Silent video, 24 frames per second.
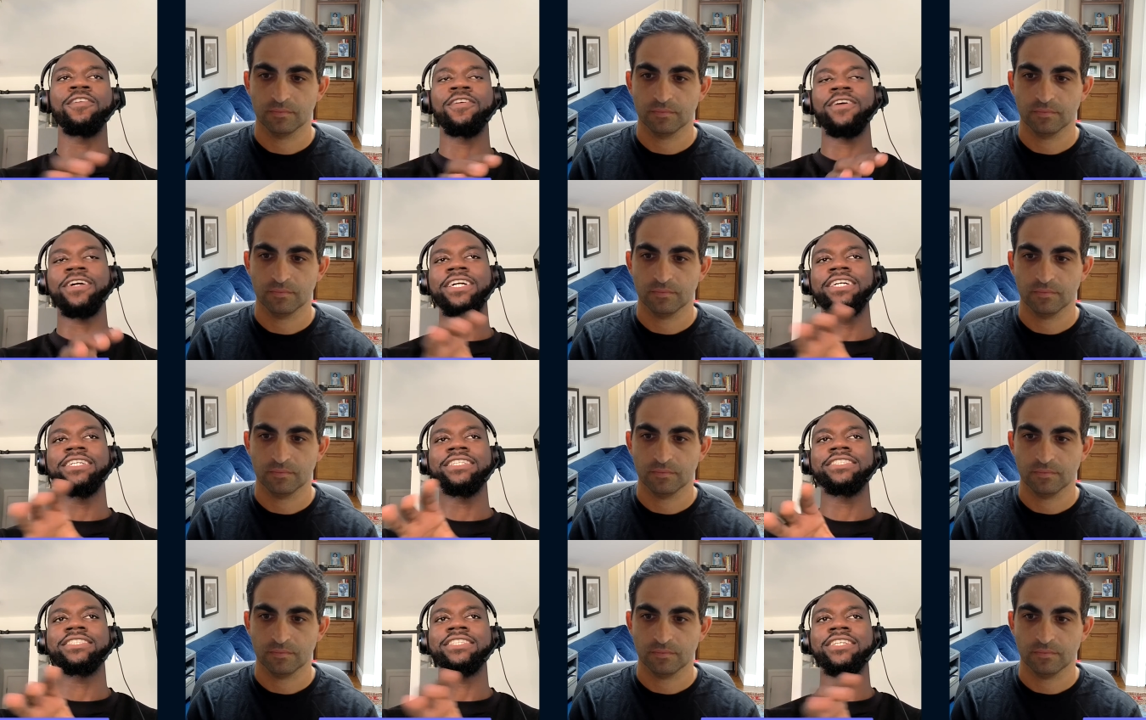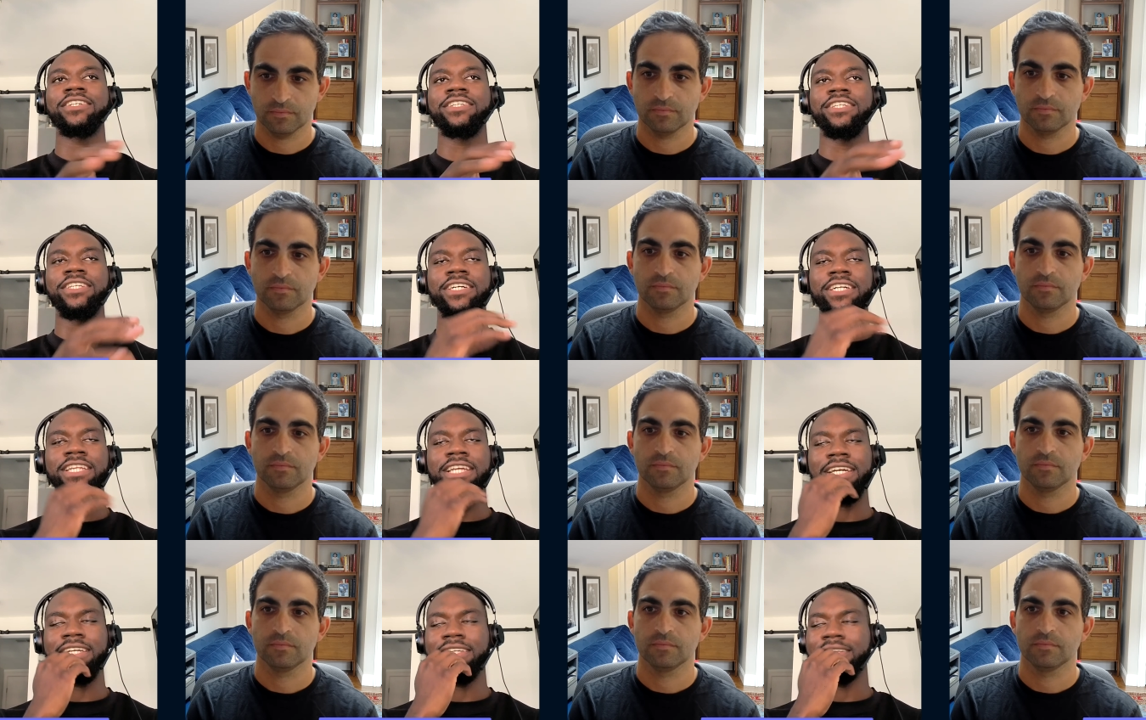Speaker 1: Okay, so
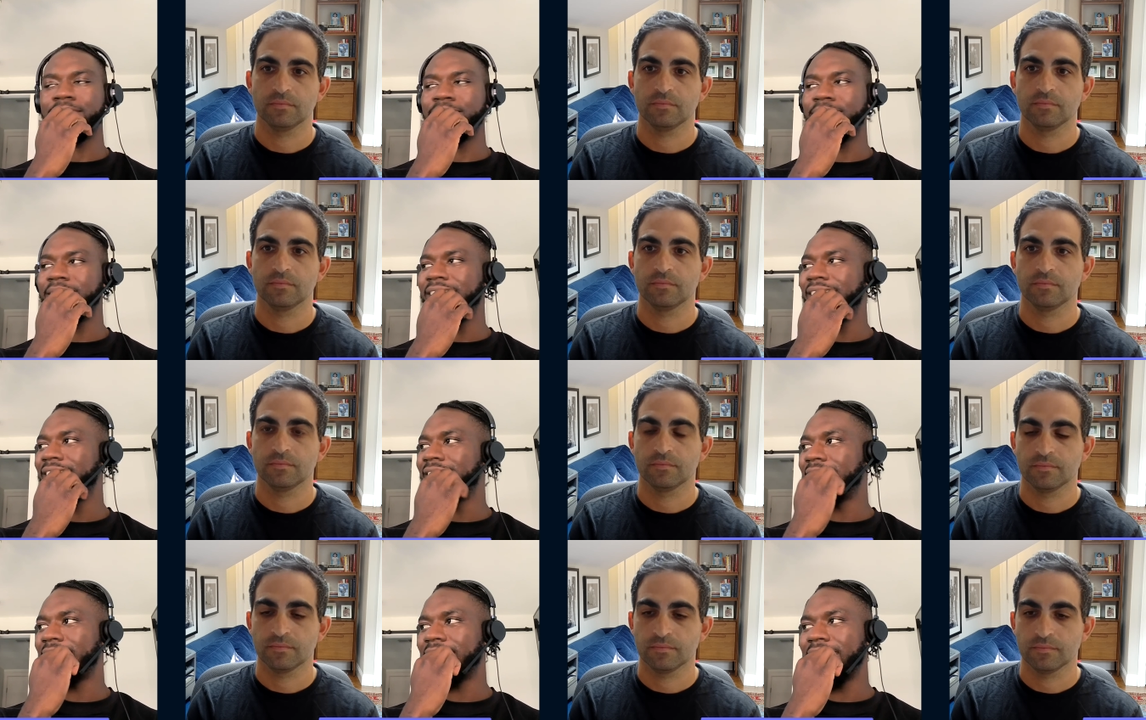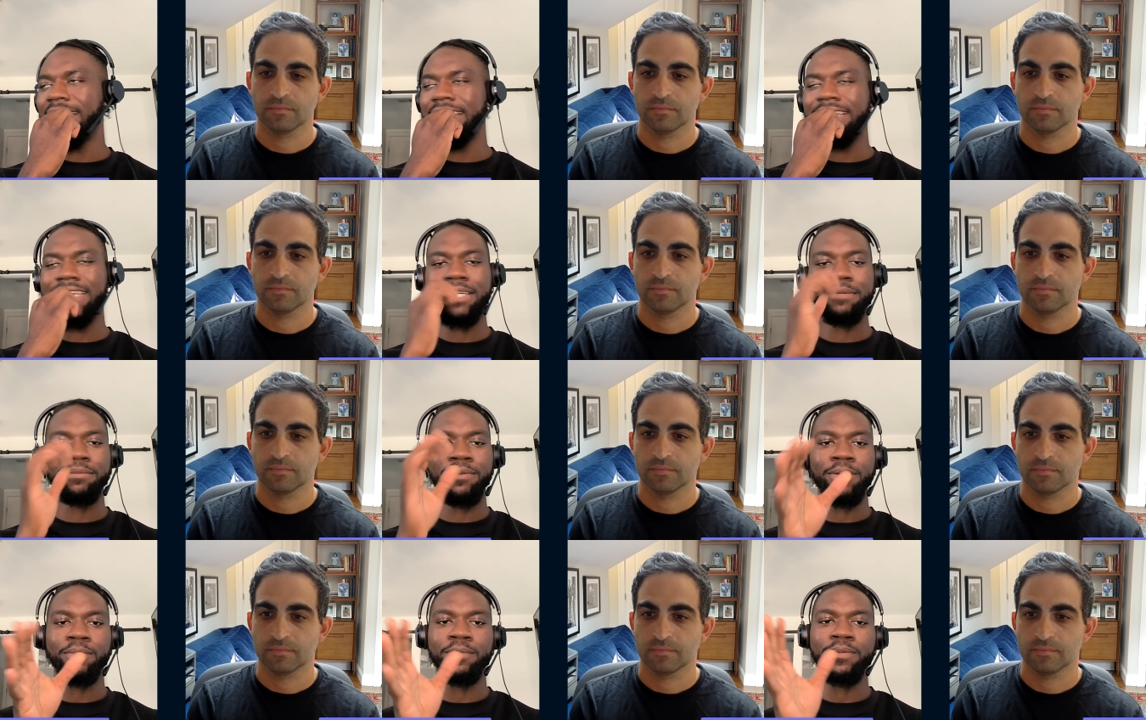you're like, man, I can't
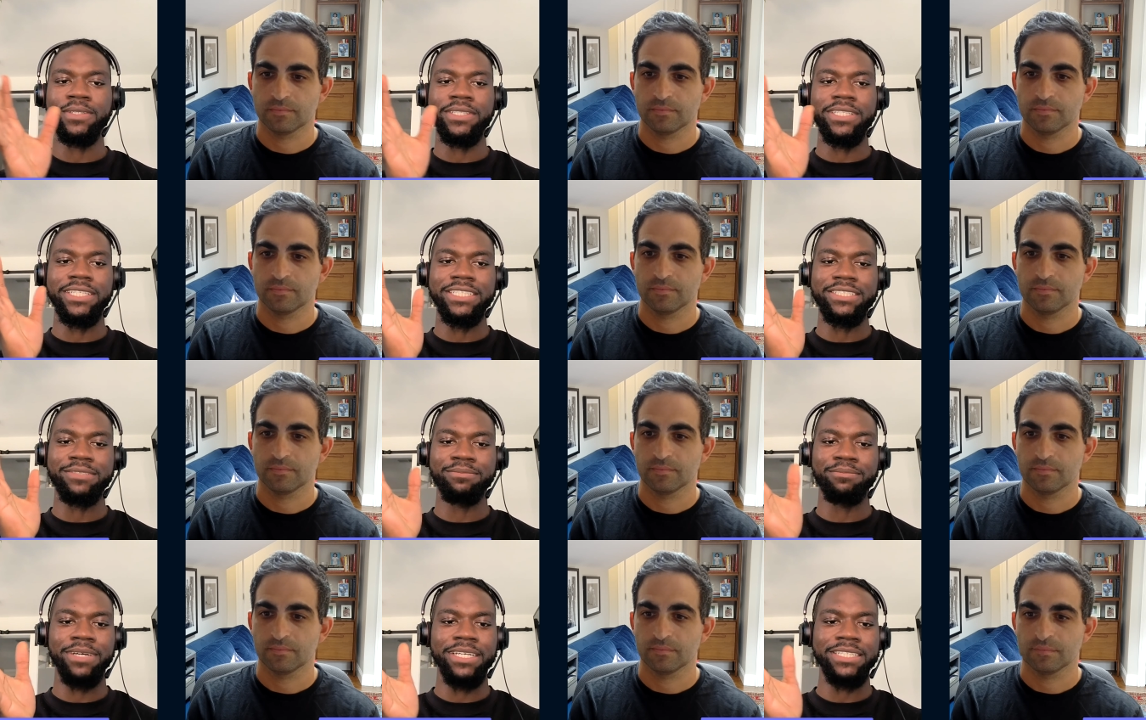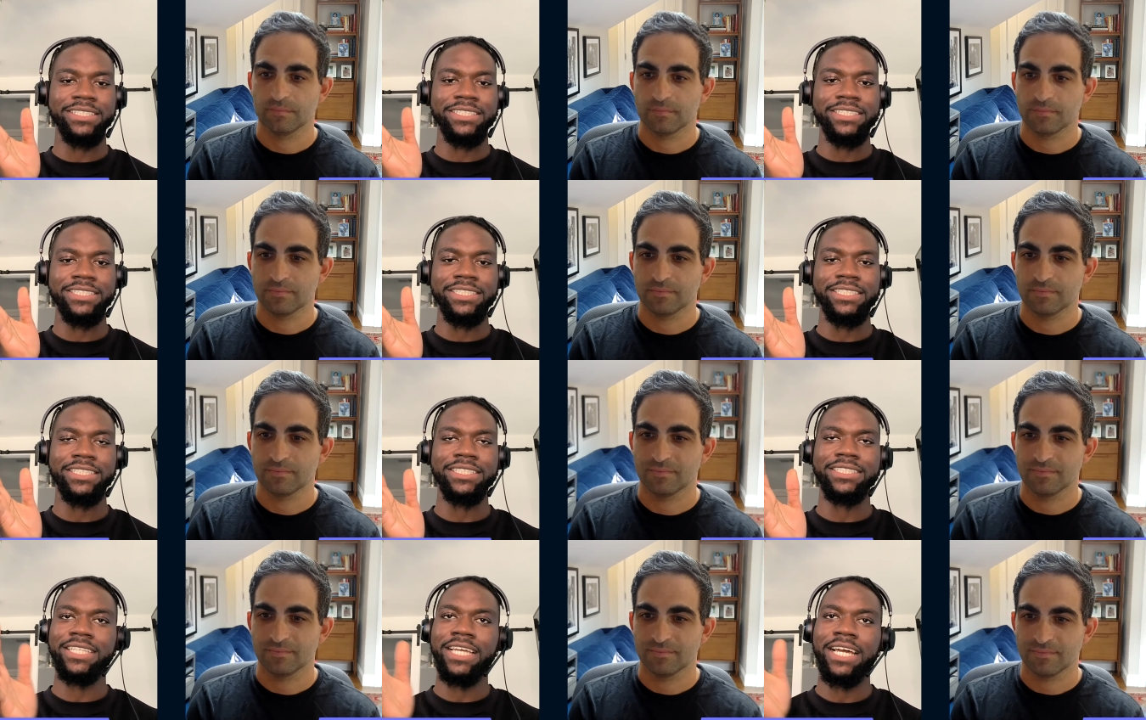keep up with these
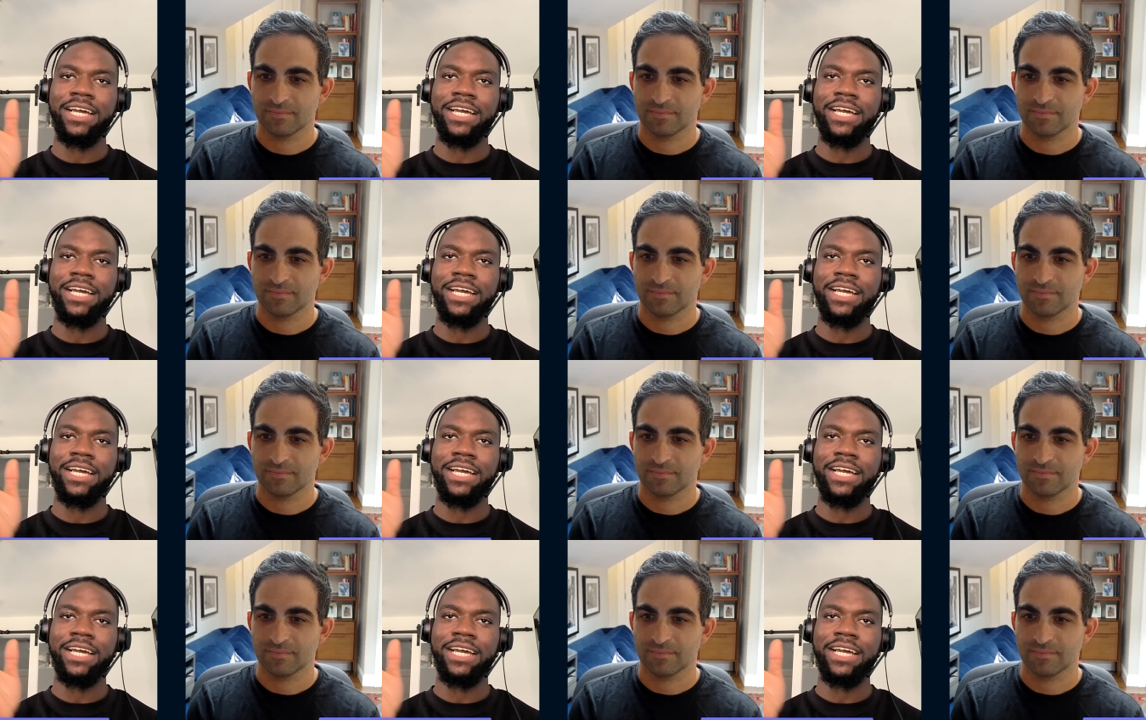messages.